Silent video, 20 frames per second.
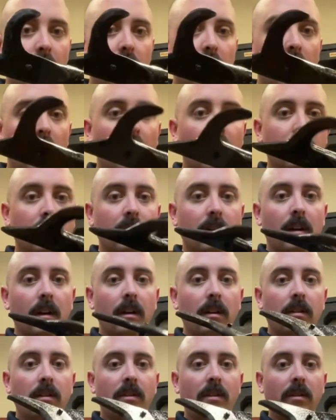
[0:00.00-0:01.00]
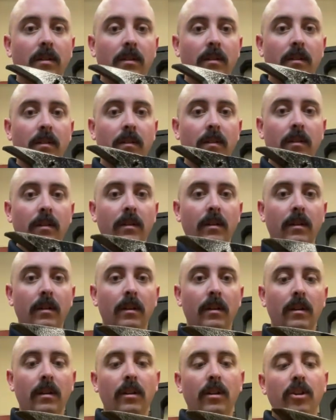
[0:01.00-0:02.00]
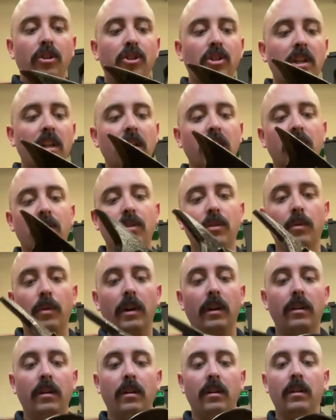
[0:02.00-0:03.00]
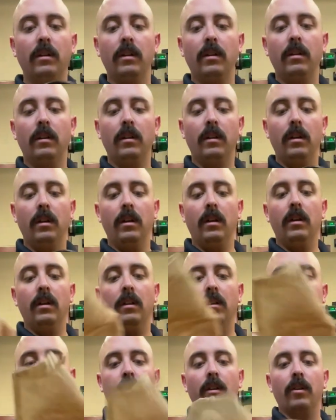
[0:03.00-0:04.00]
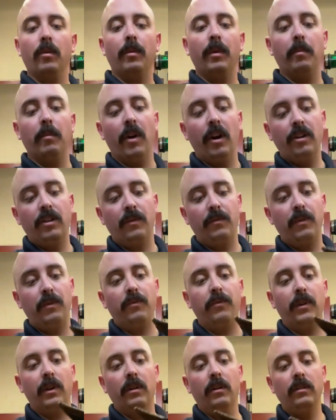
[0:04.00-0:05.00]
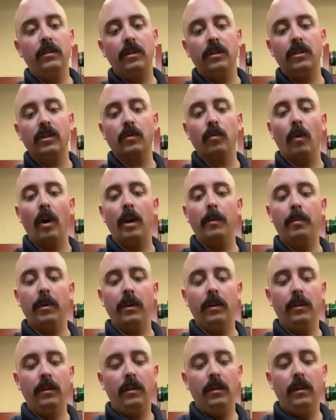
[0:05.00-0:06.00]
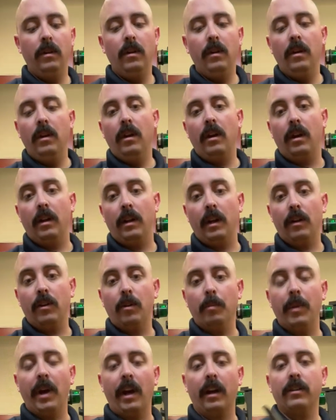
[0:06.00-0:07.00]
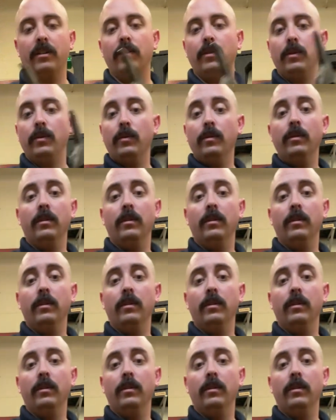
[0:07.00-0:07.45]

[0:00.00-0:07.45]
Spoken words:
that has a nice sheen to it. A little bit much if you feel, you just wipe it, and now you're back to